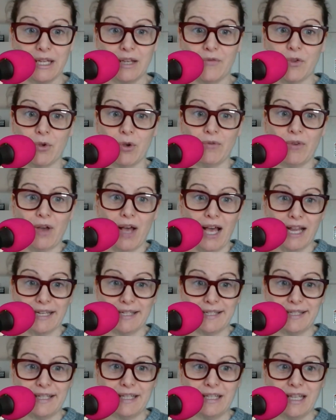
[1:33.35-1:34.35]
If you have high
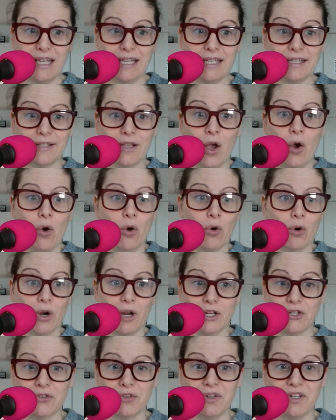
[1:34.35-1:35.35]
ceilings or
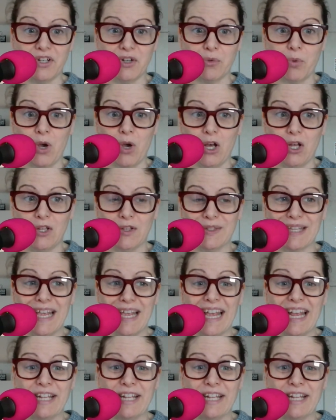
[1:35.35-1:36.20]
untreated walls,